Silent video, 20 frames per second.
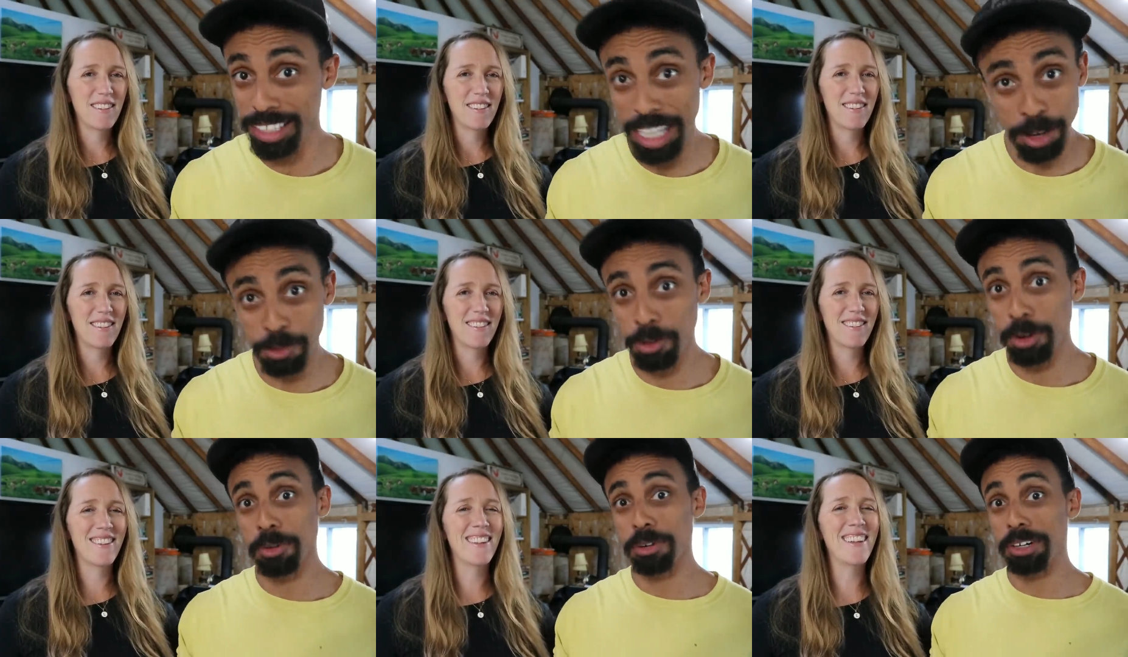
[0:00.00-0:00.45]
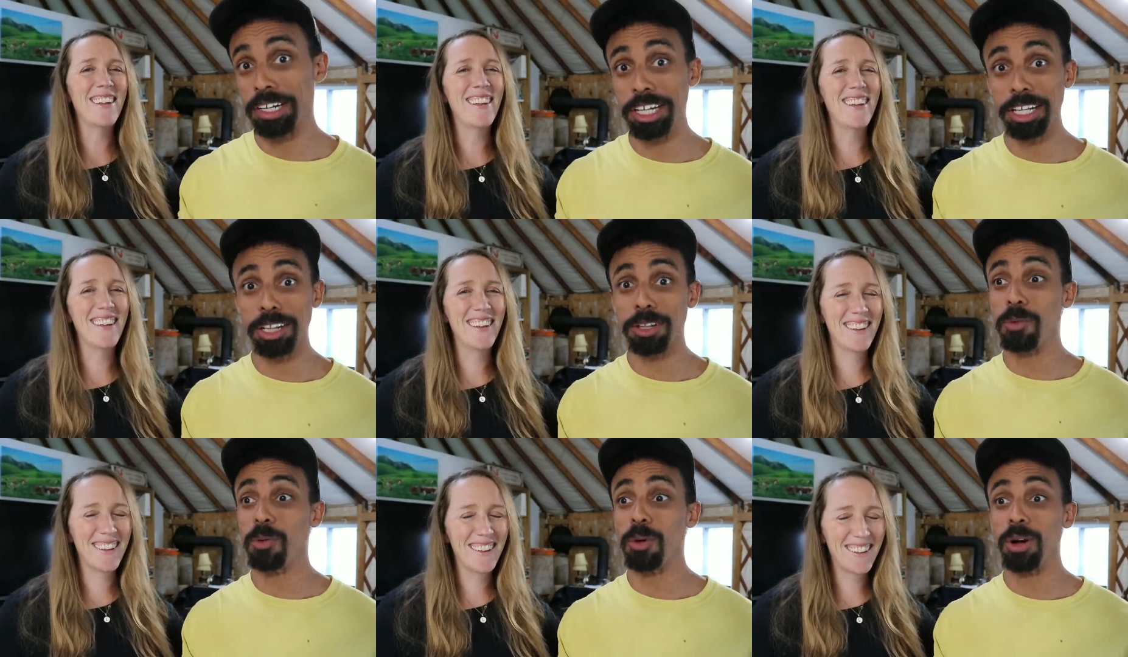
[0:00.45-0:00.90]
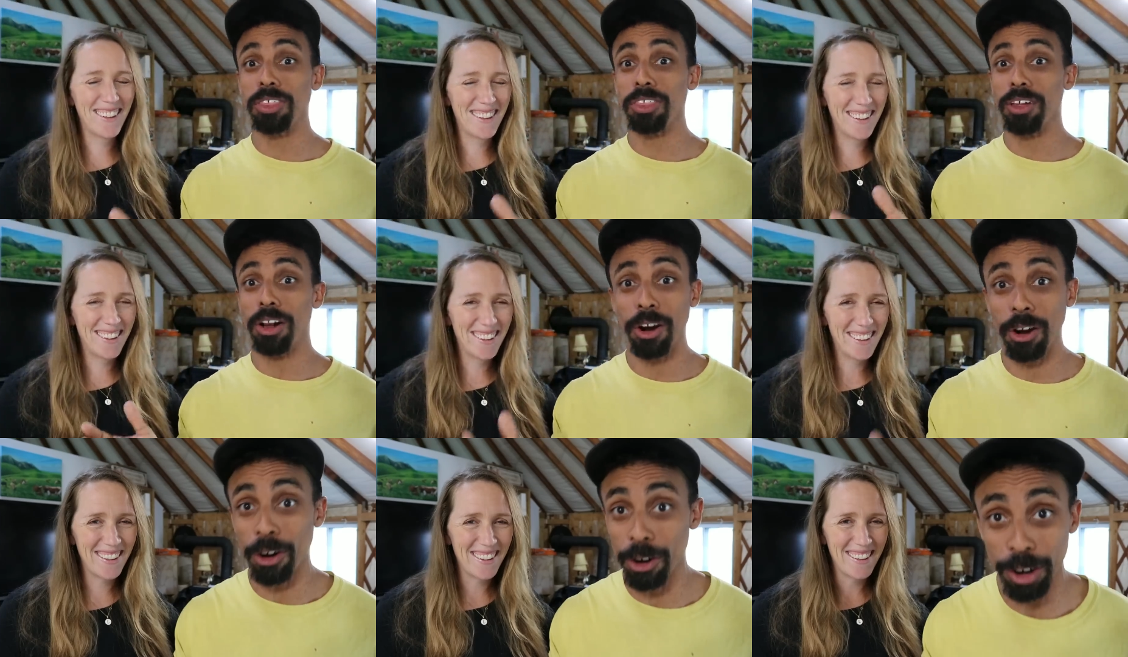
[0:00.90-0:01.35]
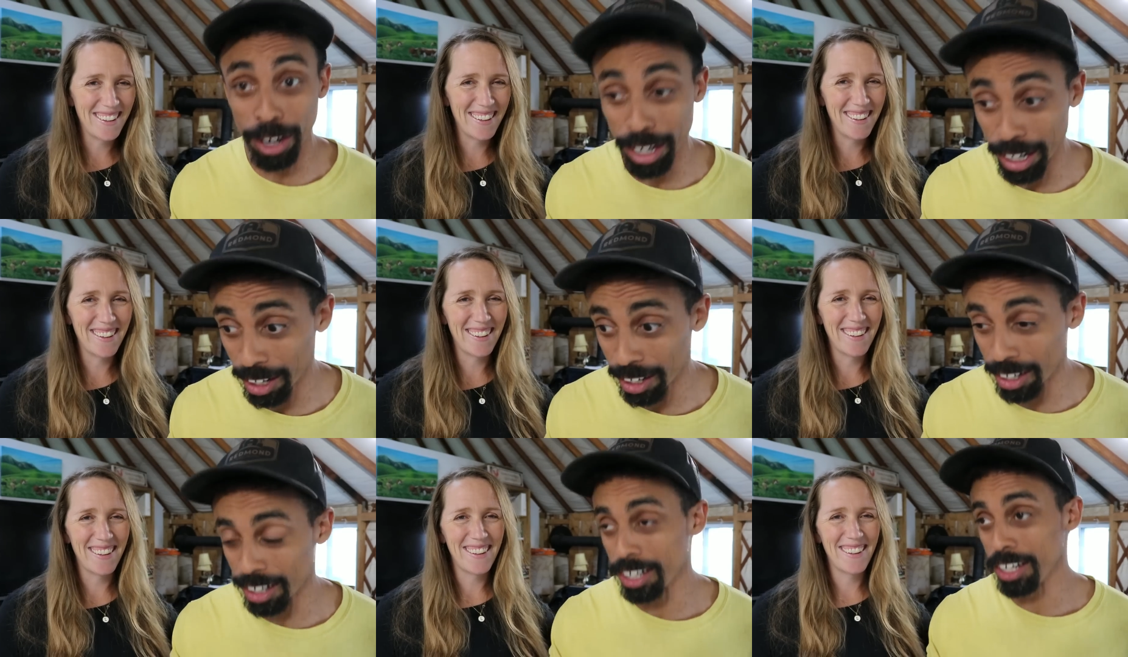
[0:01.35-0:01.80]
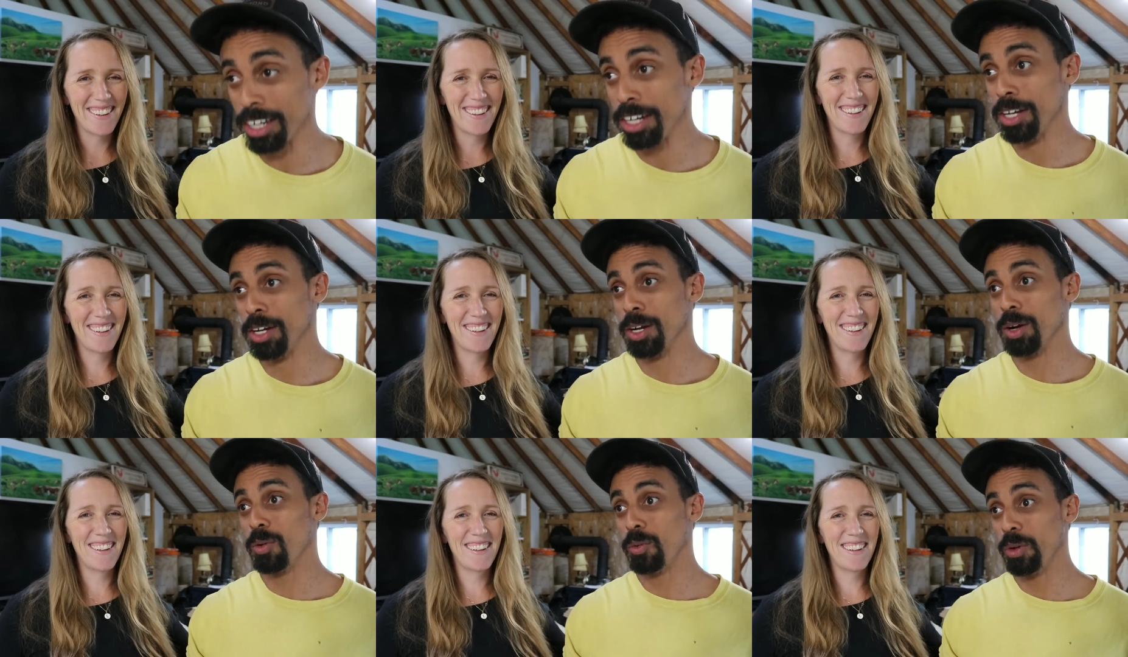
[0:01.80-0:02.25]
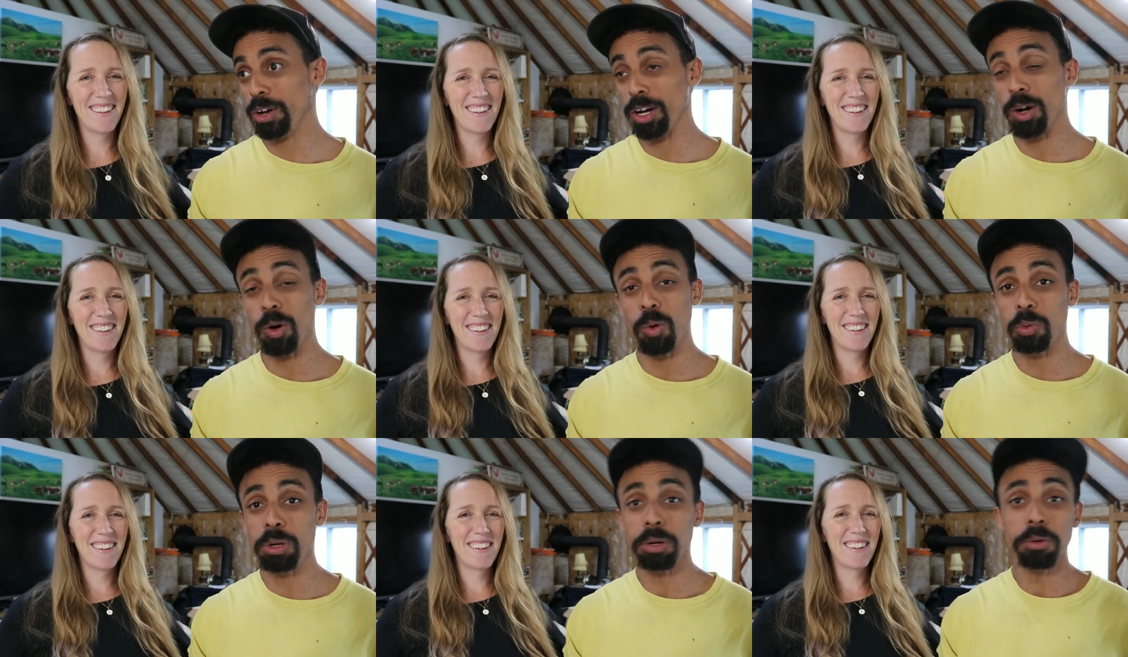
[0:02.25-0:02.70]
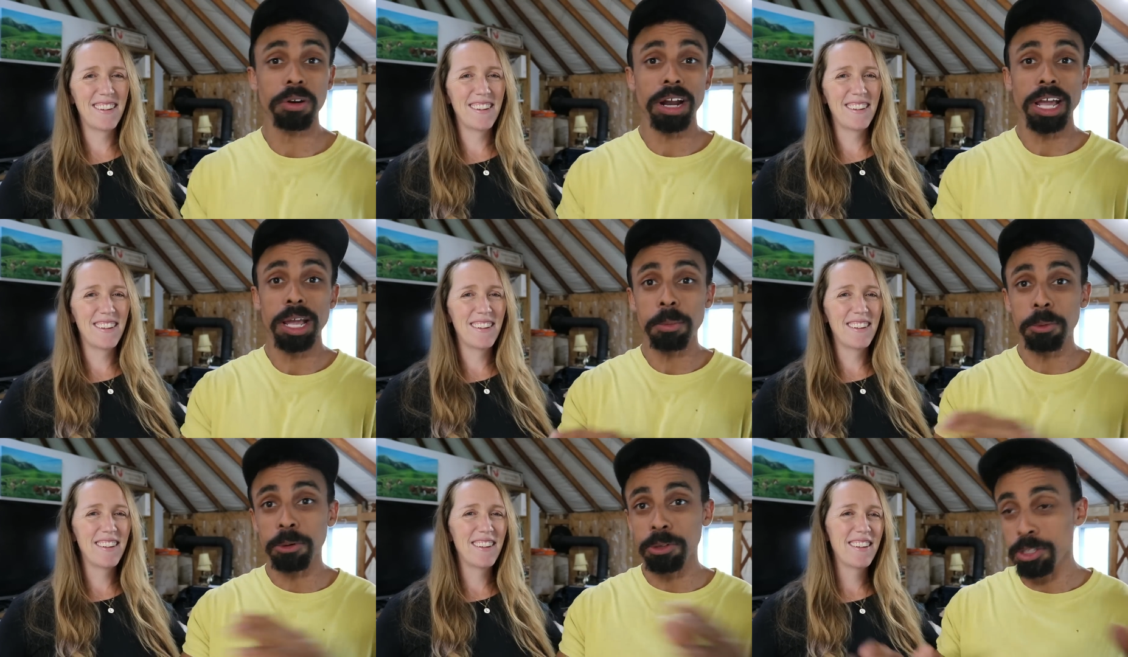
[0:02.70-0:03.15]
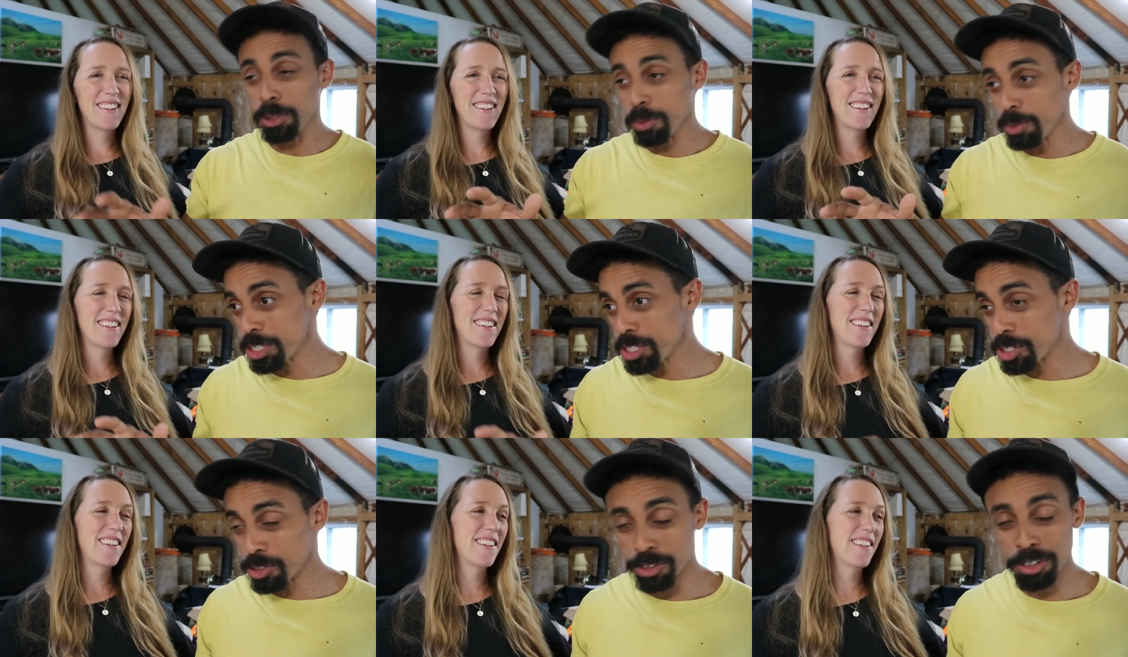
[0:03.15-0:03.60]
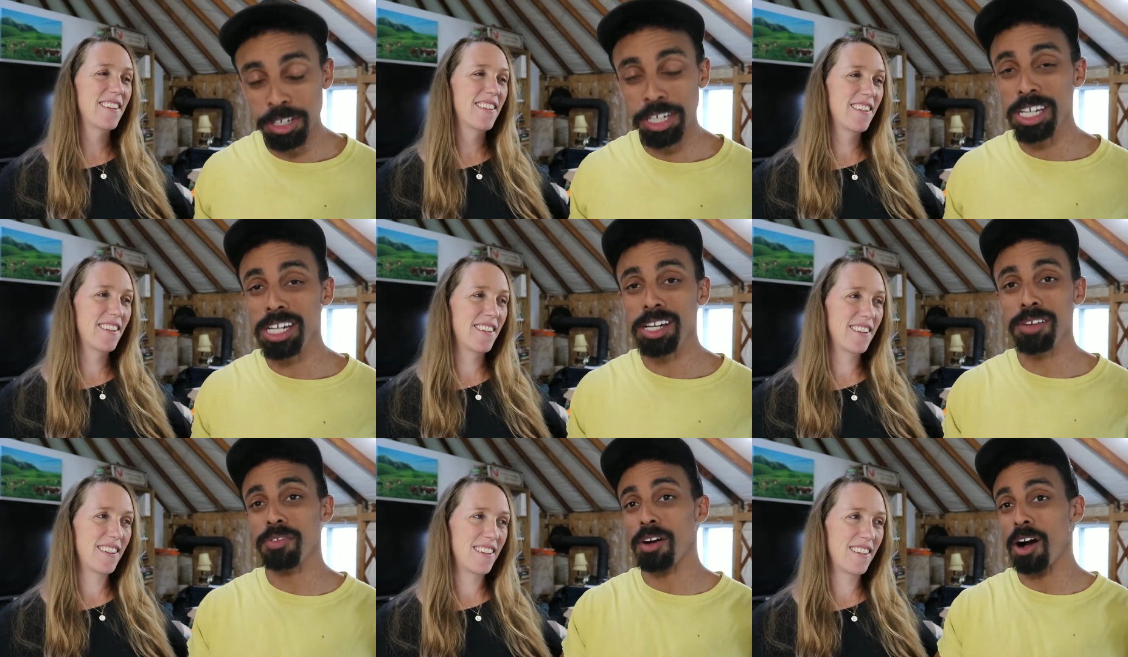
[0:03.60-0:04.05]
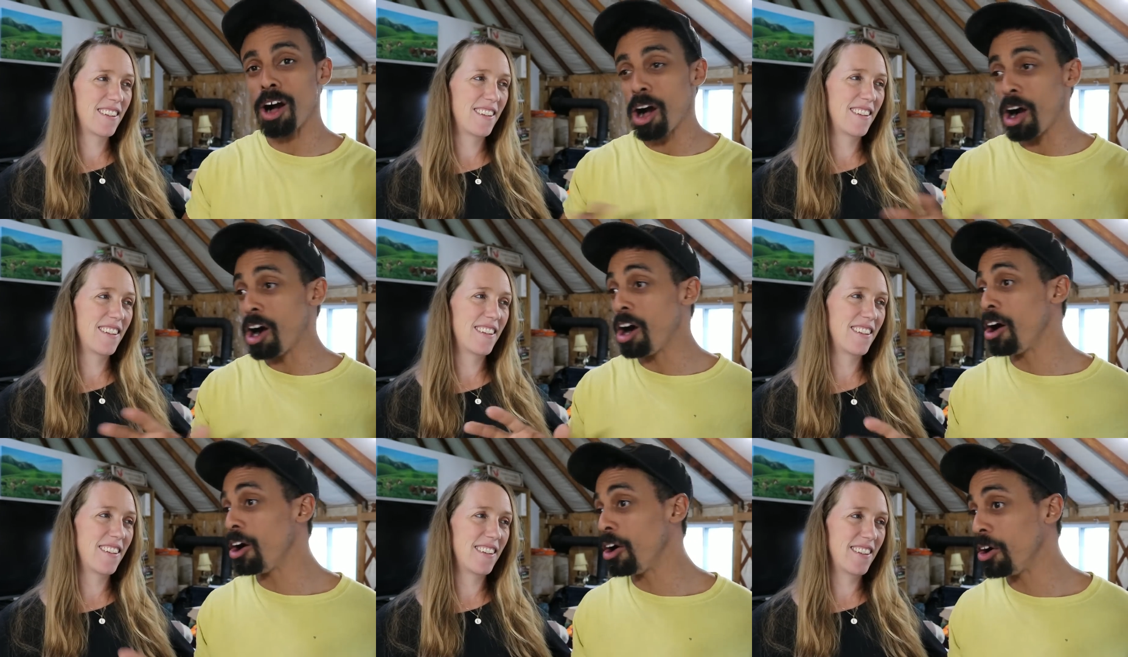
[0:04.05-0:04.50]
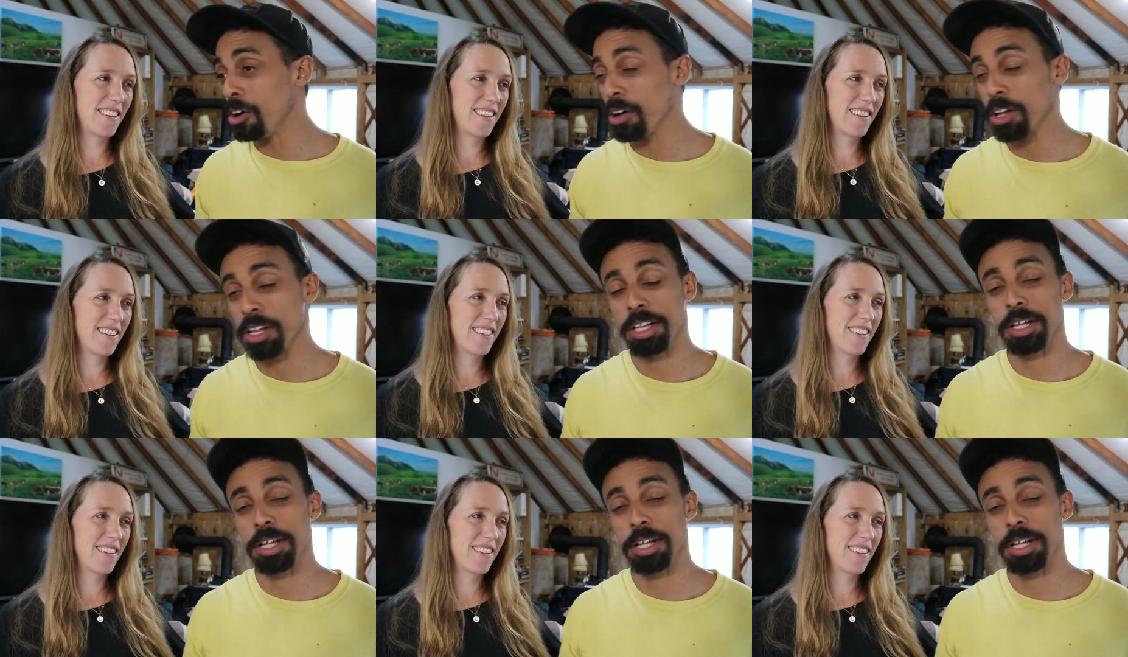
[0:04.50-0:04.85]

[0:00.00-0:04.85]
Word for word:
Speaker 1: that we were dealing with earlier. Well, we were able to retrieve all